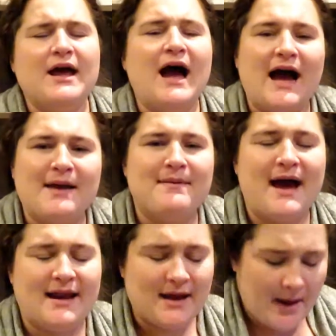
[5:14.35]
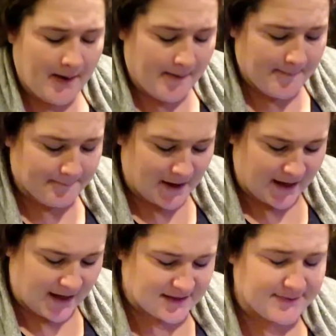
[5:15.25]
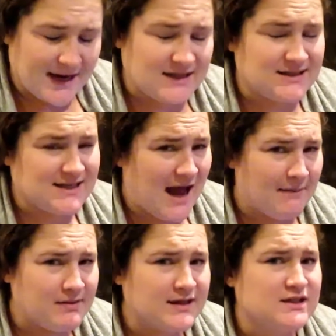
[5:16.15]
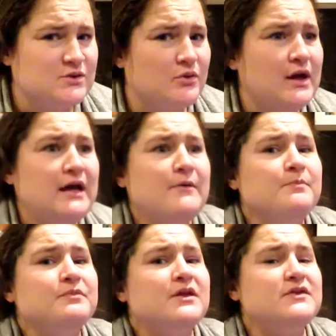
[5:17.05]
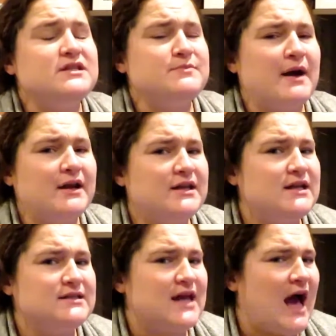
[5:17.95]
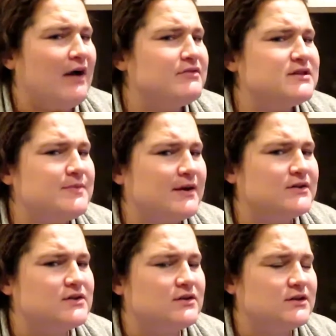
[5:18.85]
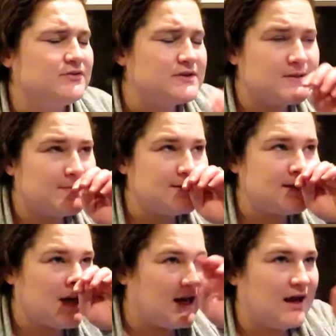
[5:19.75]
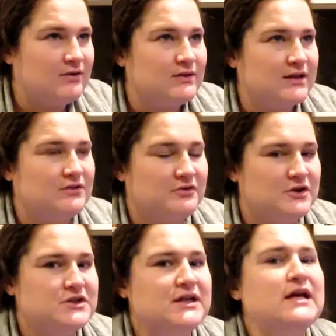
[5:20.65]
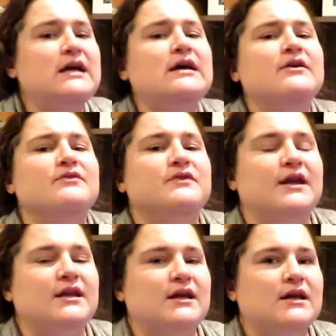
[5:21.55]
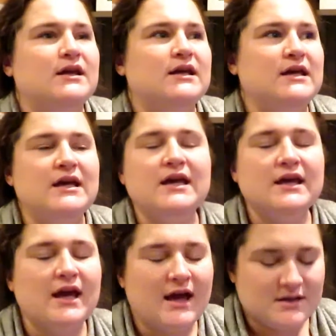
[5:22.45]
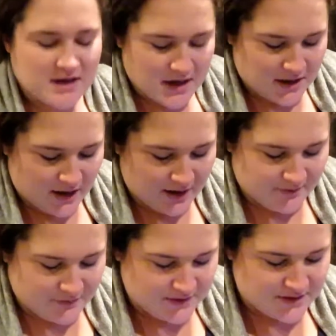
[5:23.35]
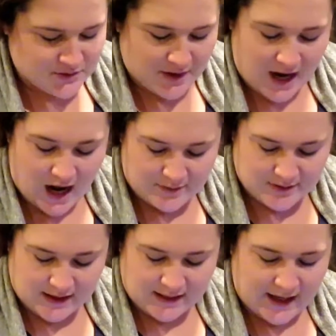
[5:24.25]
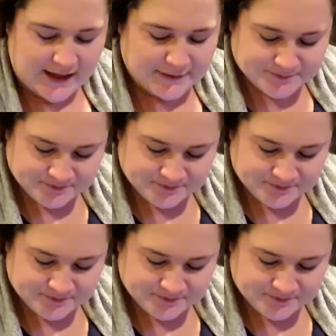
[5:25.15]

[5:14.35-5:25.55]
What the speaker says: iPad. My husband has a tablet, so he doesn't have the Spider Solitaire for some reason, and I don't like the version that he can get. This is the one I really like.